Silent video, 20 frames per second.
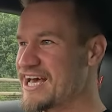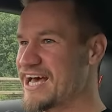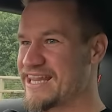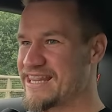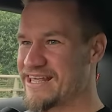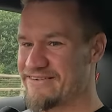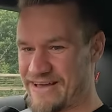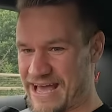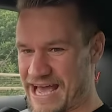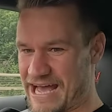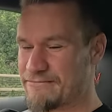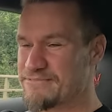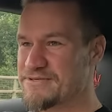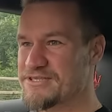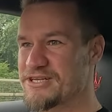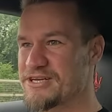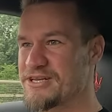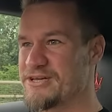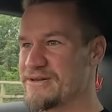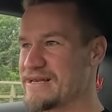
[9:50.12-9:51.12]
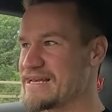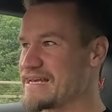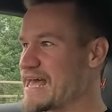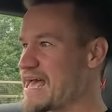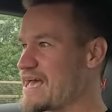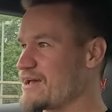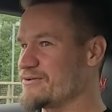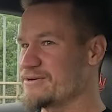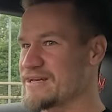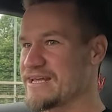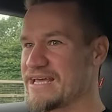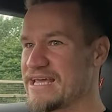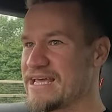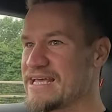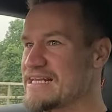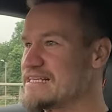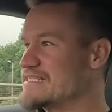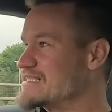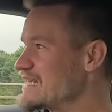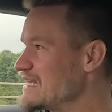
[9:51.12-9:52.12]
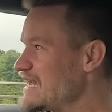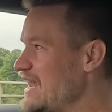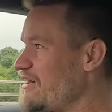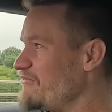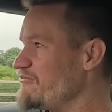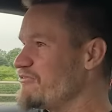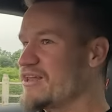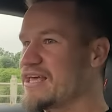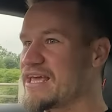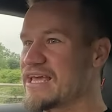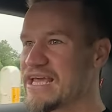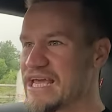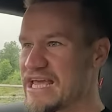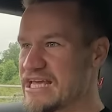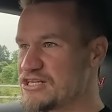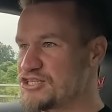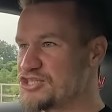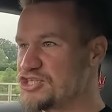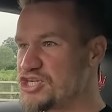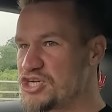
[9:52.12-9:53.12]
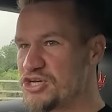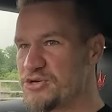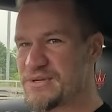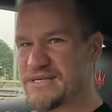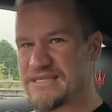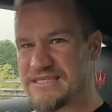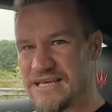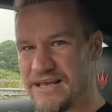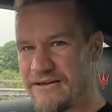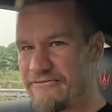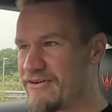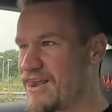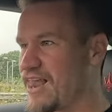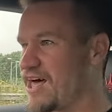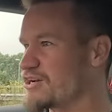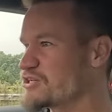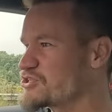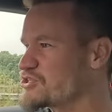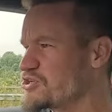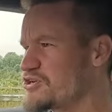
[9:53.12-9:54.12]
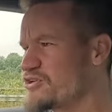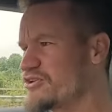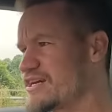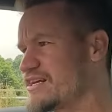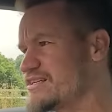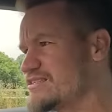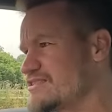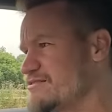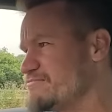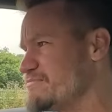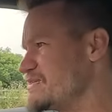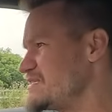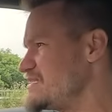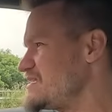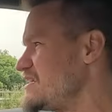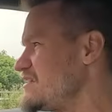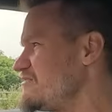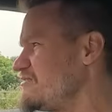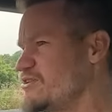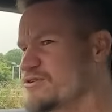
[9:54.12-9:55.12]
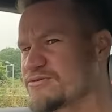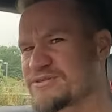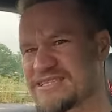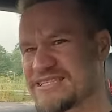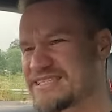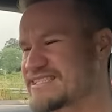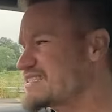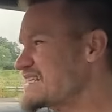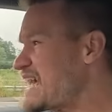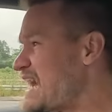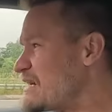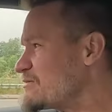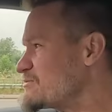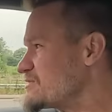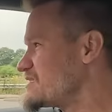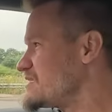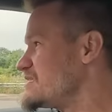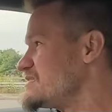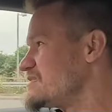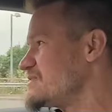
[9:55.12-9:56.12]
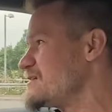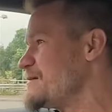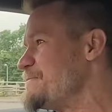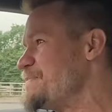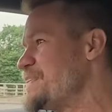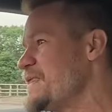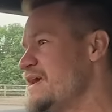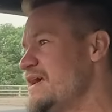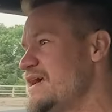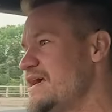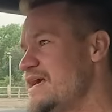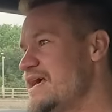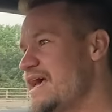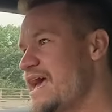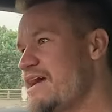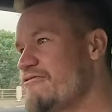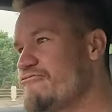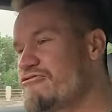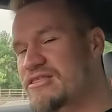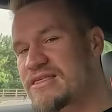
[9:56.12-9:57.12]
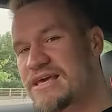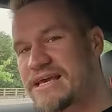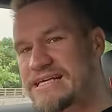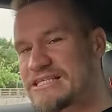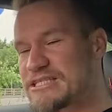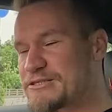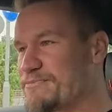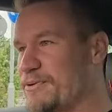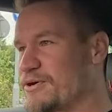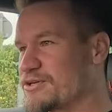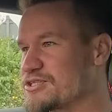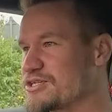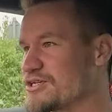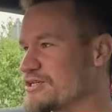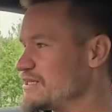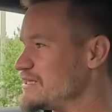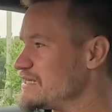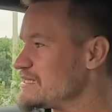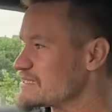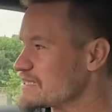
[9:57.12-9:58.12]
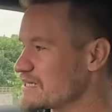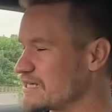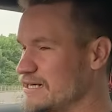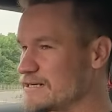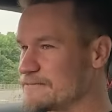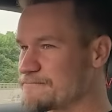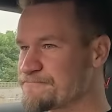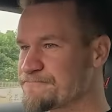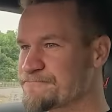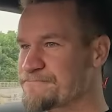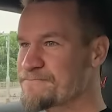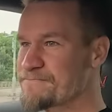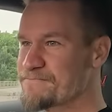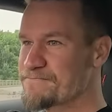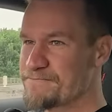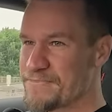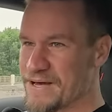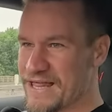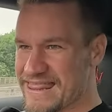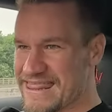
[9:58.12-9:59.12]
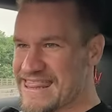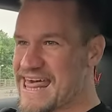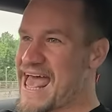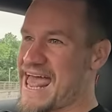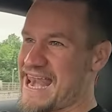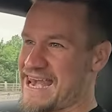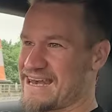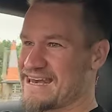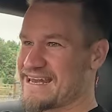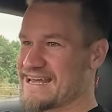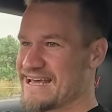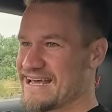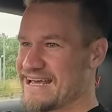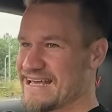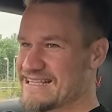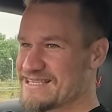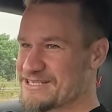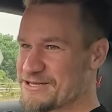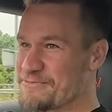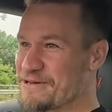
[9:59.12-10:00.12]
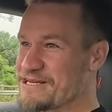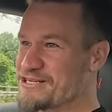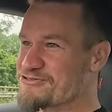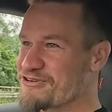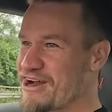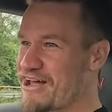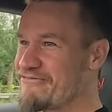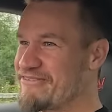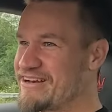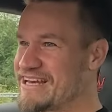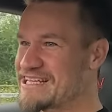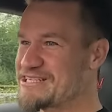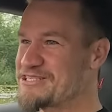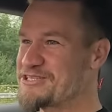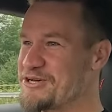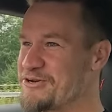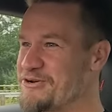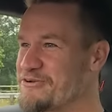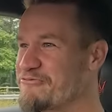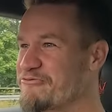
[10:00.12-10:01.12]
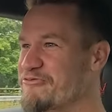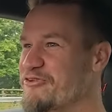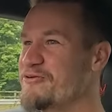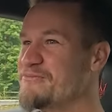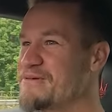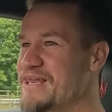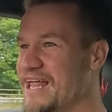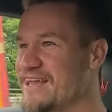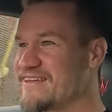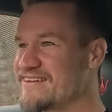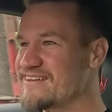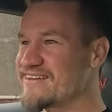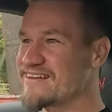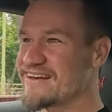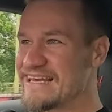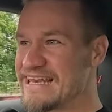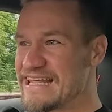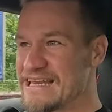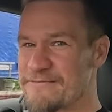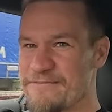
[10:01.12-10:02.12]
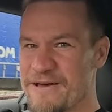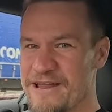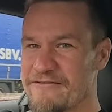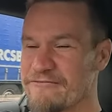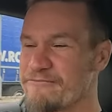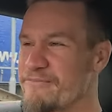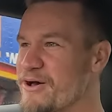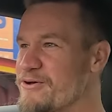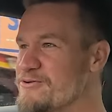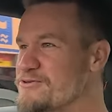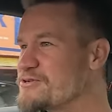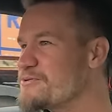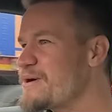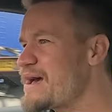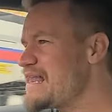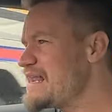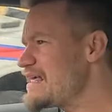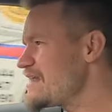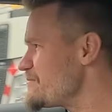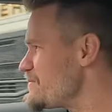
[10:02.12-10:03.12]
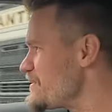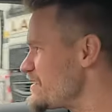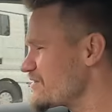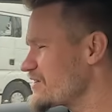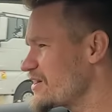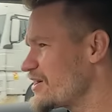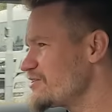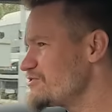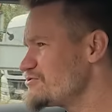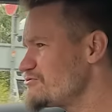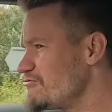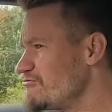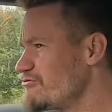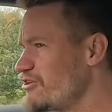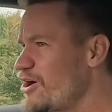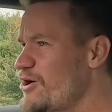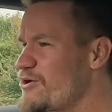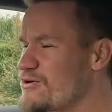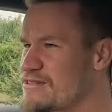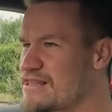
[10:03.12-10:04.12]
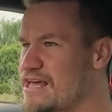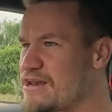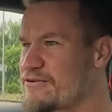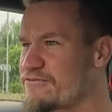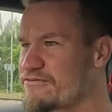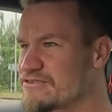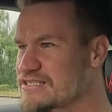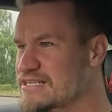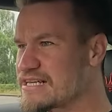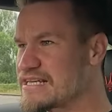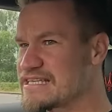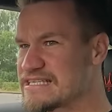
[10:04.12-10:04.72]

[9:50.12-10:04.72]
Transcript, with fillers: and they've absolutely nailed it. It is lovely, intuitive, luxurious, the materials, the sound system, everything is spot on in this car. But then, to be traveling to and from London, a little bit of motorway, a little bit of country road, and then obviously